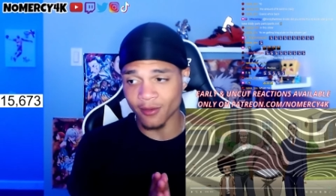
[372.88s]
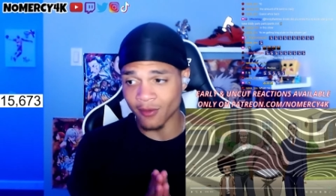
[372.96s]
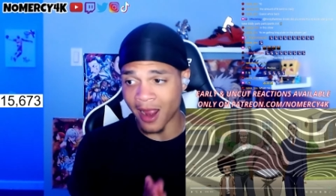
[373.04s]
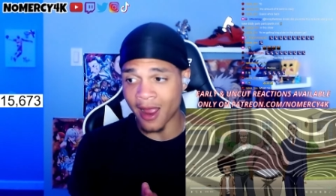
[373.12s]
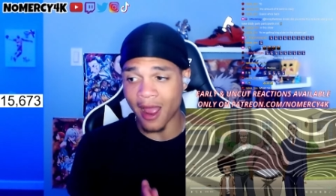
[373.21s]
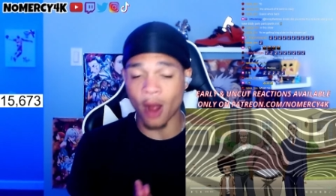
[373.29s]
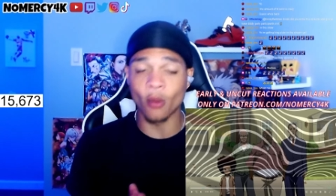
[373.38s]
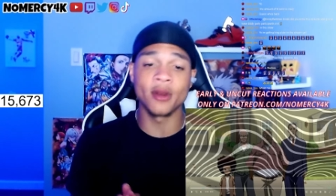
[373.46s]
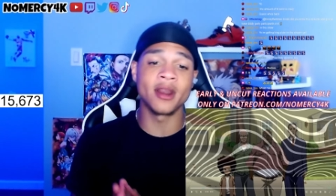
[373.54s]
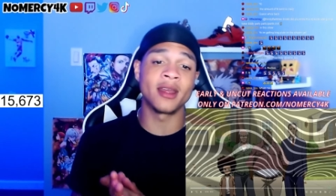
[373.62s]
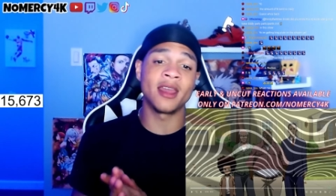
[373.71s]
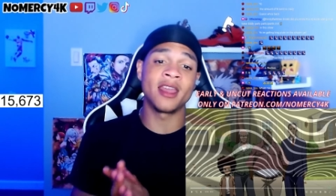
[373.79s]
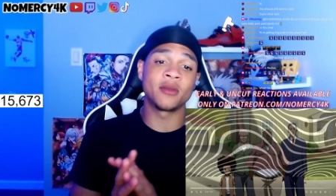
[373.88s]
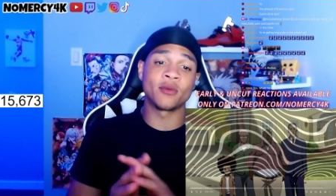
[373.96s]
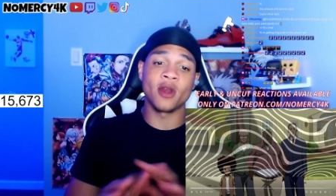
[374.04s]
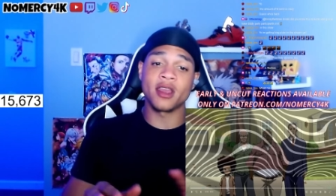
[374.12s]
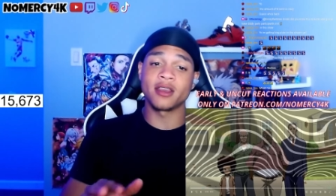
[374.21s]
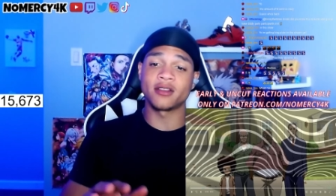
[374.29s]
I wouldn't. Hey,
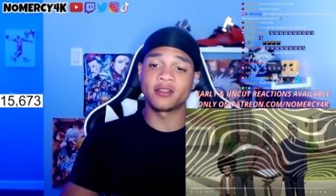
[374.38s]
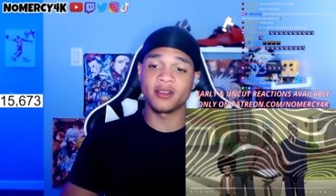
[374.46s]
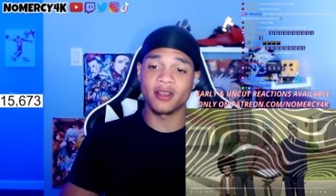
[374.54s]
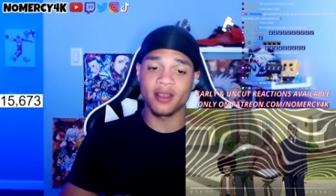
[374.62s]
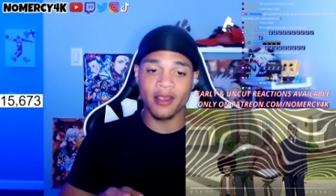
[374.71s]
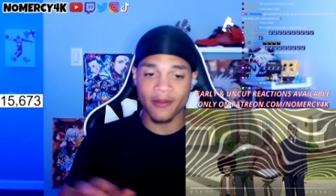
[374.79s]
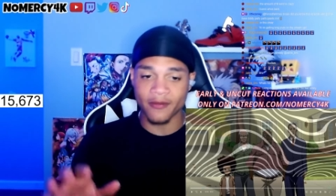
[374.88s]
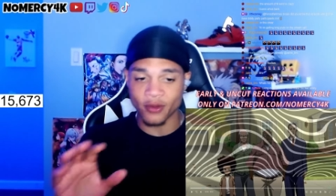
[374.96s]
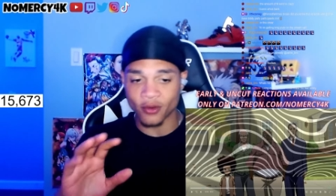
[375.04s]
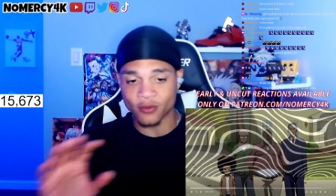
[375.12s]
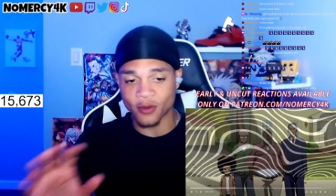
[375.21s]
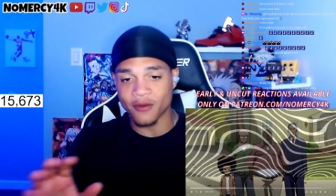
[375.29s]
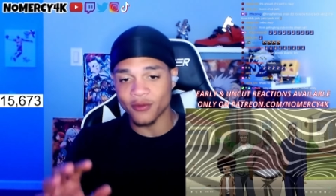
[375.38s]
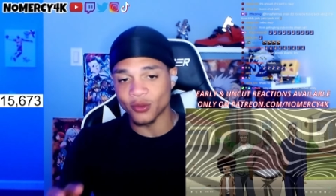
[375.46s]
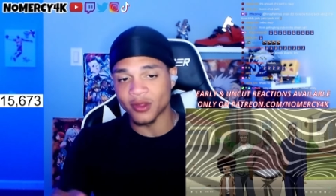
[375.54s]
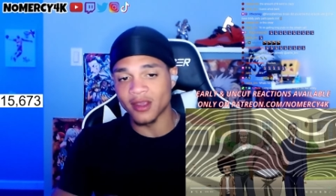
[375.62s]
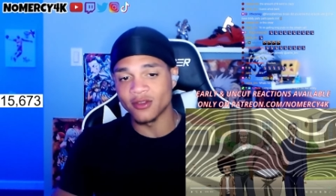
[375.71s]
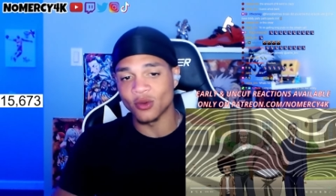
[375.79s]
Ruckus, there's very few
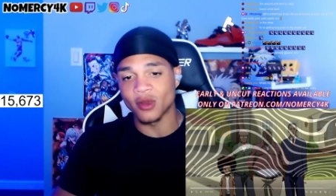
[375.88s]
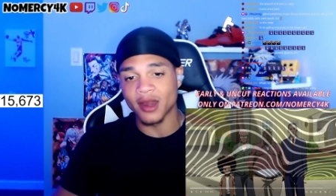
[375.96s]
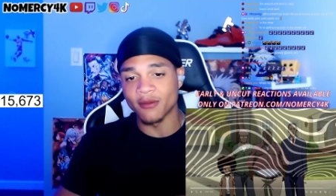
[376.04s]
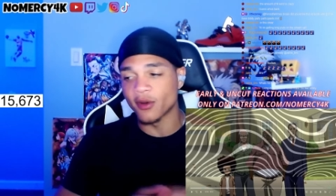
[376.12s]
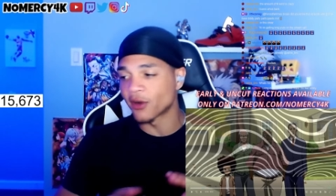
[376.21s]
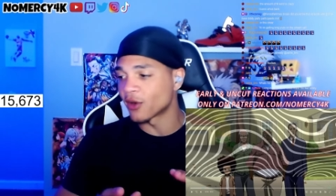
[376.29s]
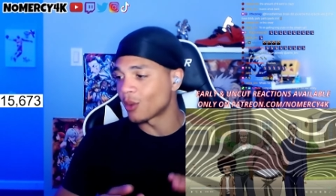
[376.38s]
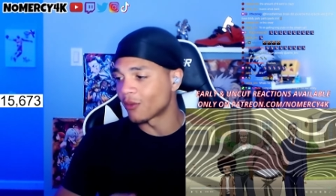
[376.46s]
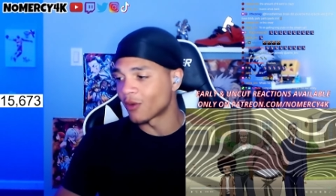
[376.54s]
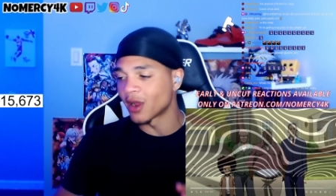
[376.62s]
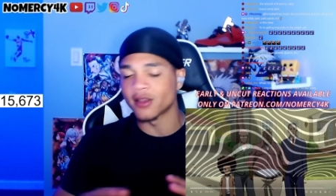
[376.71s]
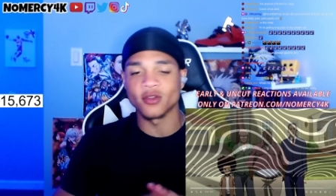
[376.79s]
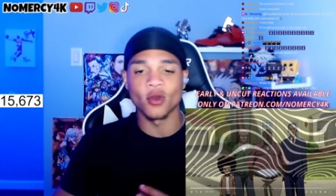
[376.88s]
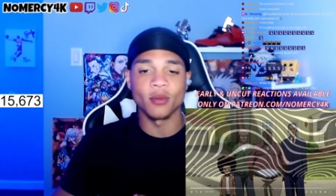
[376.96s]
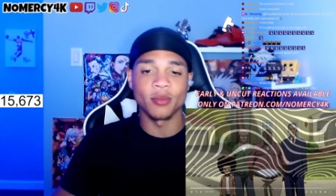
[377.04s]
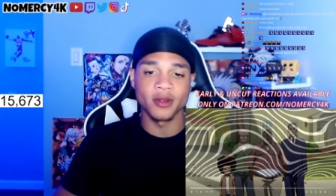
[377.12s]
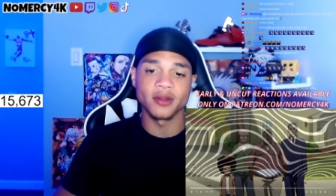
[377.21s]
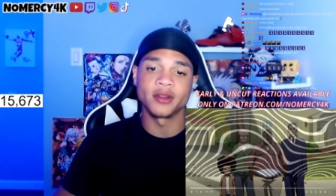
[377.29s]
things you could ever agree with Ruckus on,
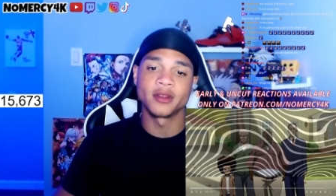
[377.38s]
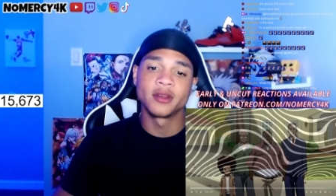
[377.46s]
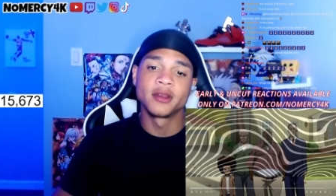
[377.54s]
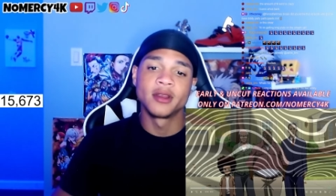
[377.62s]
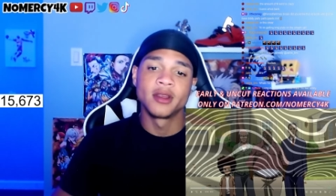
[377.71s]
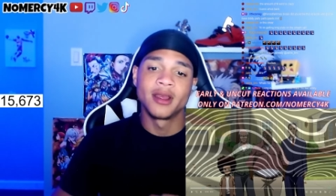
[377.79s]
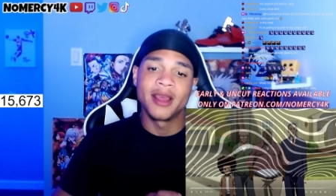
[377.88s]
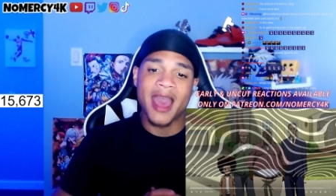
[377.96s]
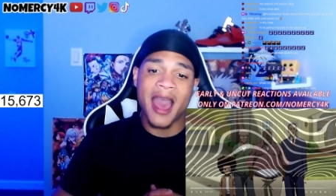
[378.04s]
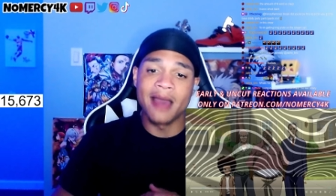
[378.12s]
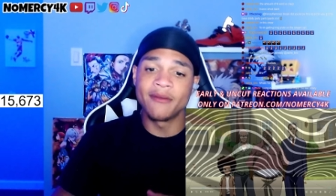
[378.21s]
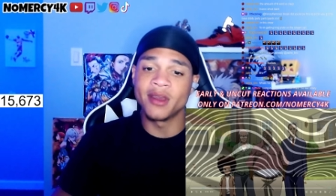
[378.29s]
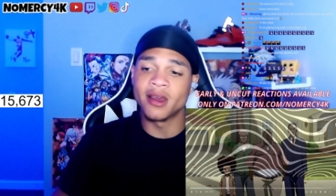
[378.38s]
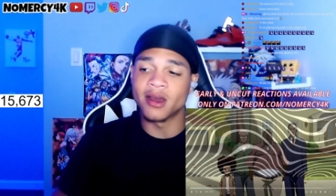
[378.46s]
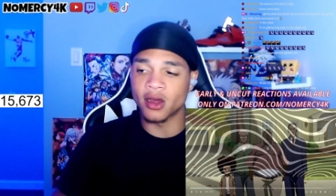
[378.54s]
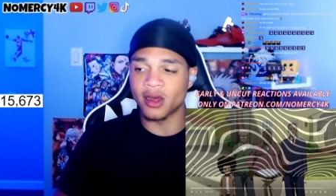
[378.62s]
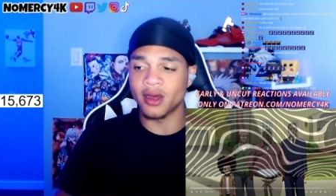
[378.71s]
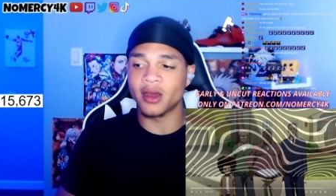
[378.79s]
but having
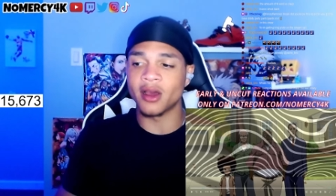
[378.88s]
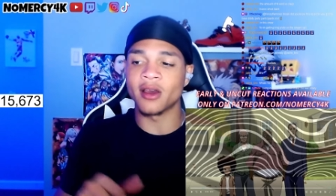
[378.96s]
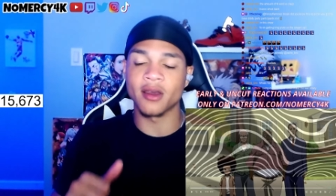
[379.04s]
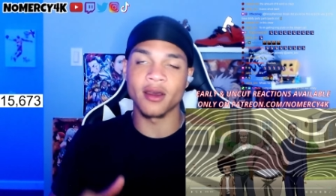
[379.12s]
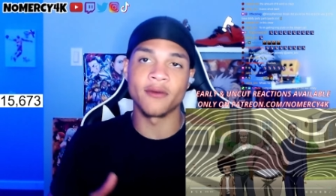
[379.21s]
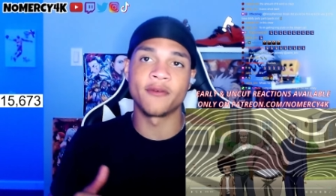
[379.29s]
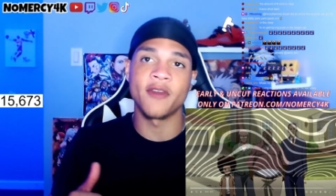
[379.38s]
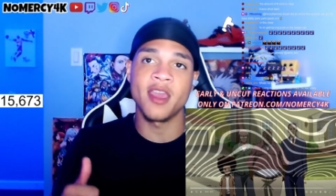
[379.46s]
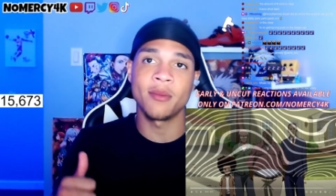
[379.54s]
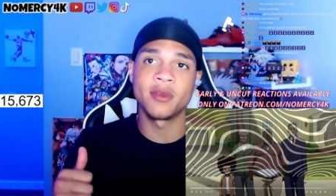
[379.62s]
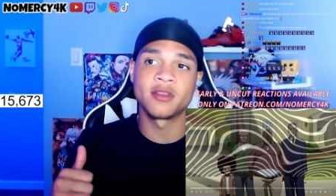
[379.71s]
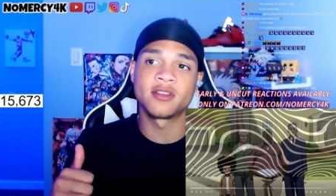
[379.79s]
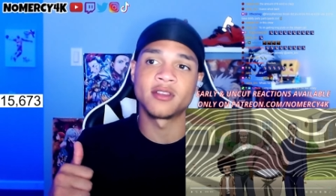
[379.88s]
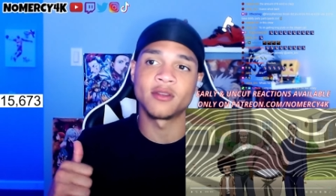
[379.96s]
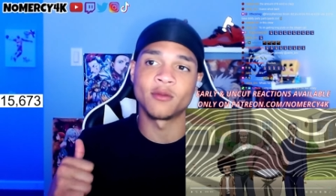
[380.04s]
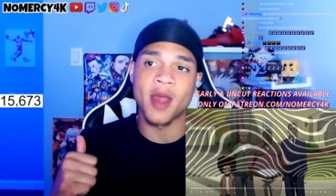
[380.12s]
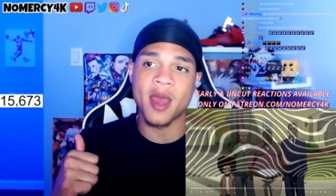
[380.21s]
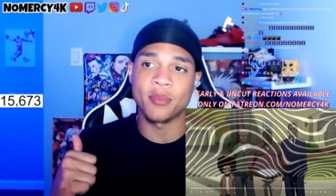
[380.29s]
a famous
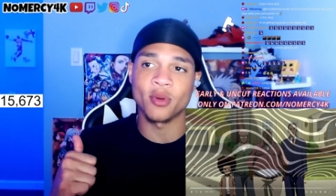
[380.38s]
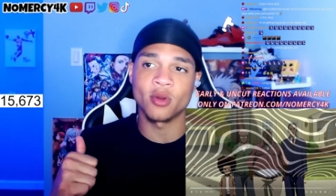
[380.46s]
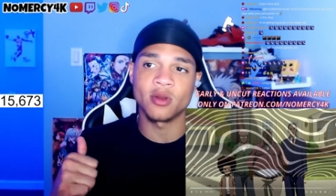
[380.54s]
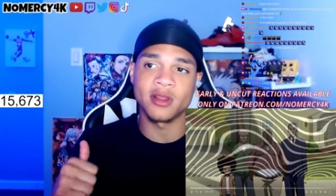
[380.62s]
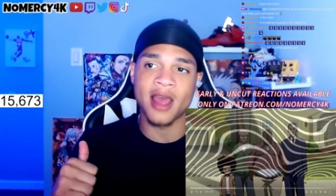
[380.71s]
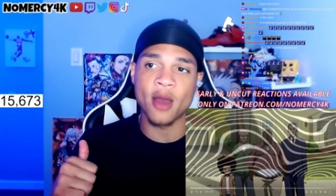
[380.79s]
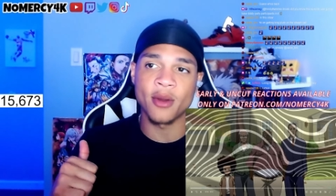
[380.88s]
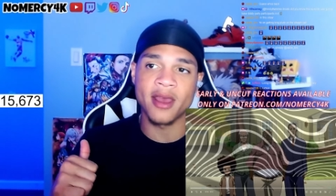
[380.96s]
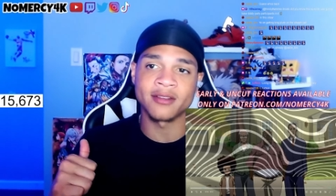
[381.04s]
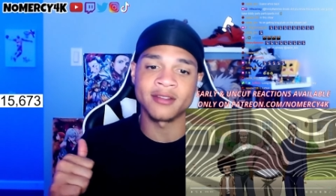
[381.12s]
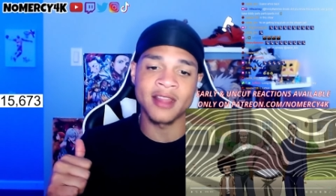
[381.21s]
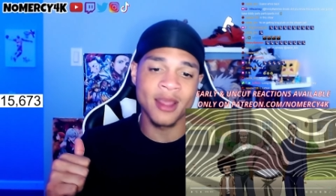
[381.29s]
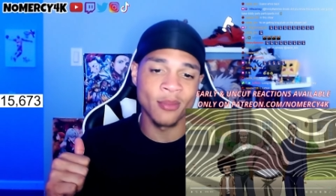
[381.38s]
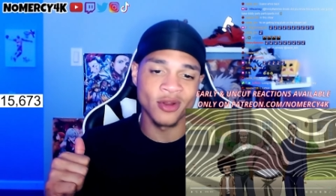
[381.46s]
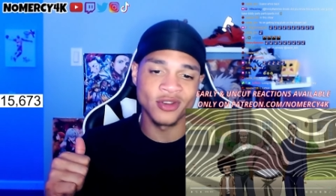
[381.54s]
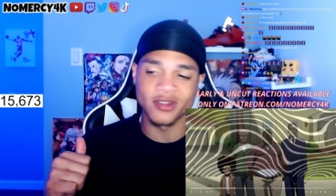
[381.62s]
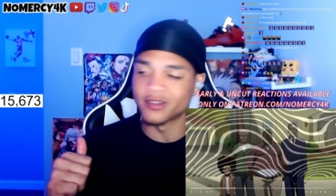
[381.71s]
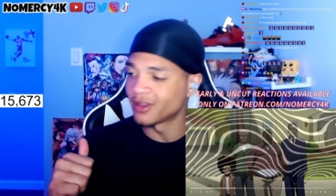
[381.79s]
rapper, loud ass neighbor,
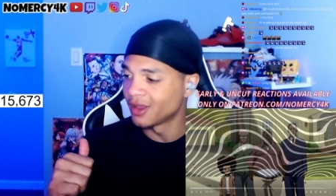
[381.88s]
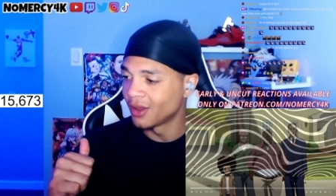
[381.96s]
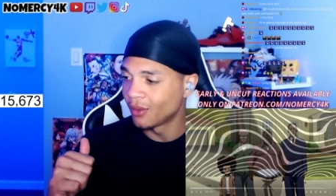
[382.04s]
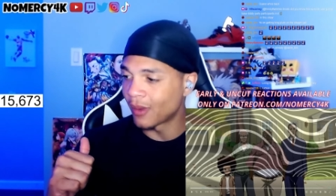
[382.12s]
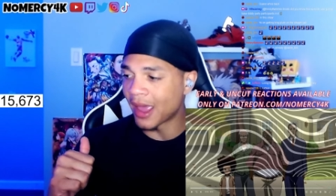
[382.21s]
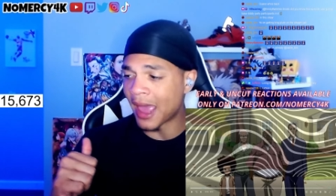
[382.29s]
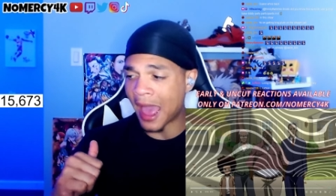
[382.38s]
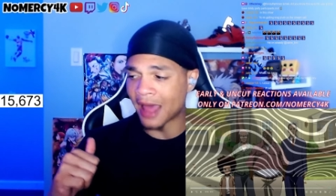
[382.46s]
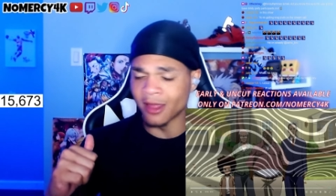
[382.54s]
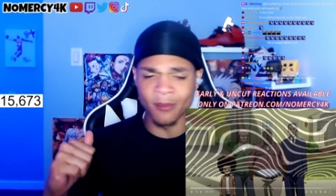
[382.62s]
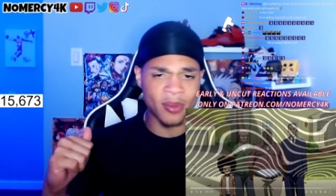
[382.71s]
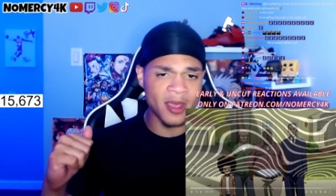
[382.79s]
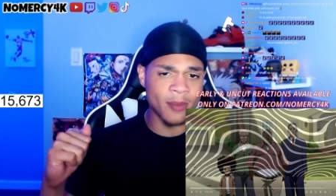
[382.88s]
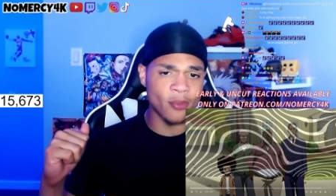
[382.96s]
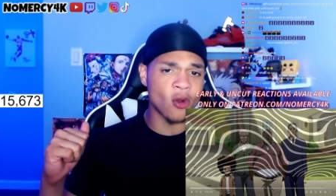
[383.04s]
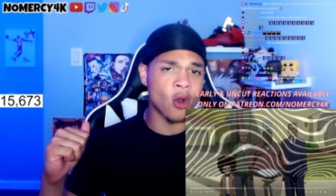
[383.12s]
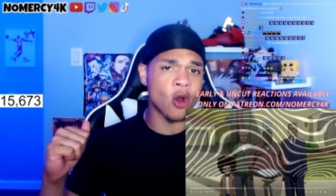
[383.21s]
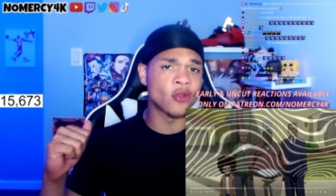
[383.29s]
just with hella
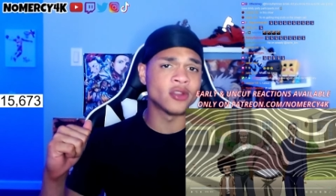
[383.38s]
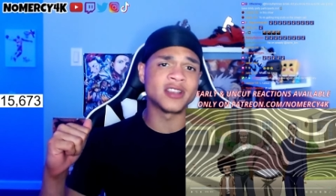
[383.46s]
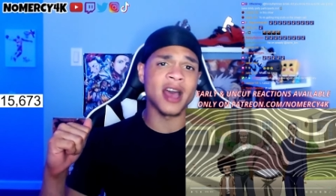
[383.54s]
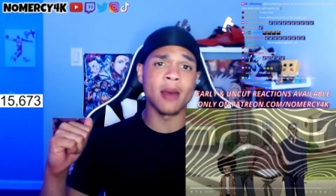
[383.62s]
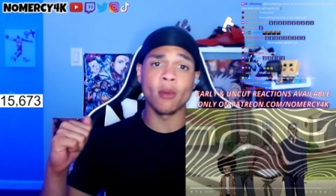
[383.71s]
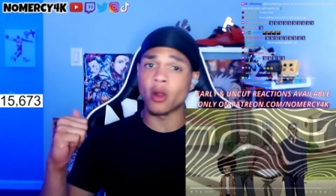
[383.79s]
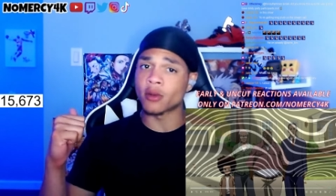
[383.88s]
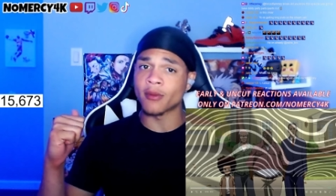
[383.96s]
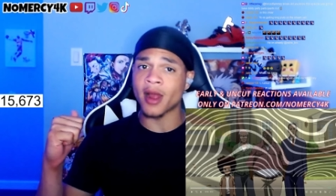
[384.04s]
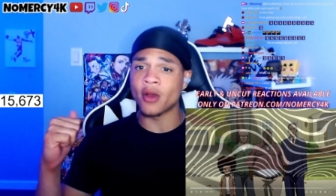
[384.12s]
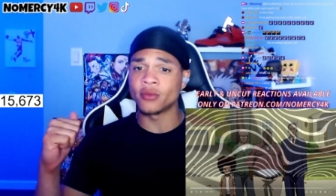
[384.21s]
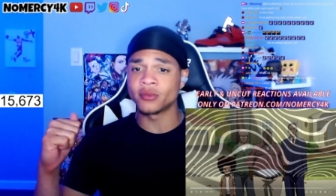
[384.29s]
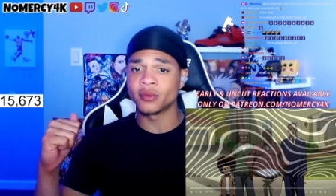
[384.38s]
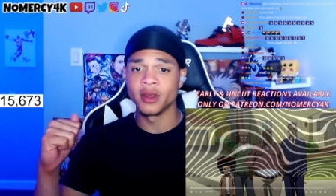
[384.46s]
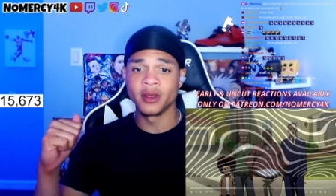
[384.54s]
people all the time, all around,